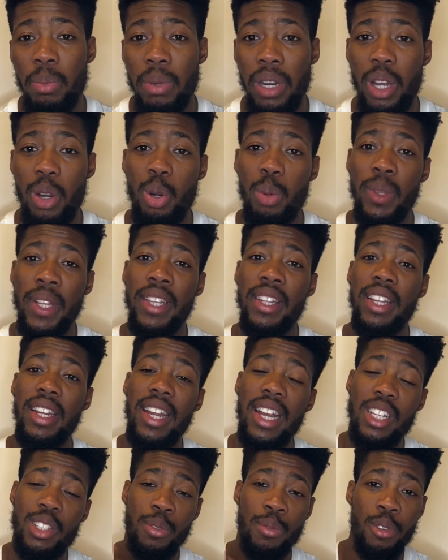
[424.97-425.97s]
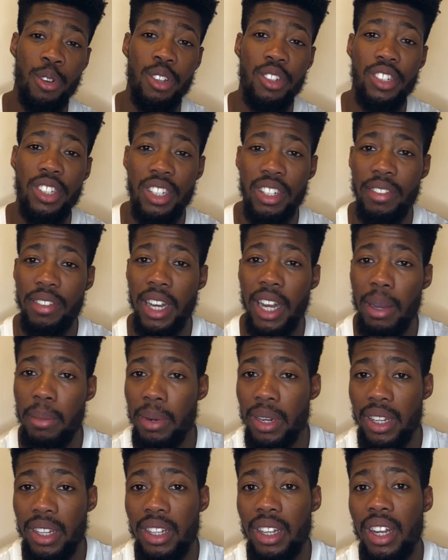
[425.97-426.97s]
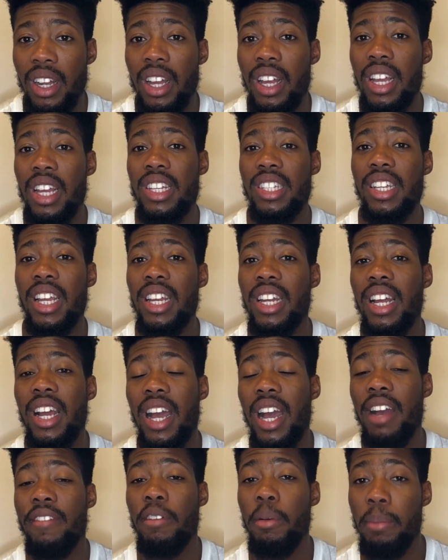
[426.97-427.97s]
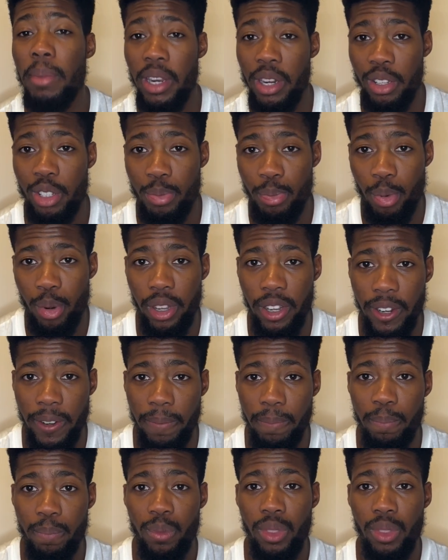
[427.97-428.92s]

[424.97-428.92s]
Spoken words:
but I hope that the next version of Khamrah is gonna have a better sprayer,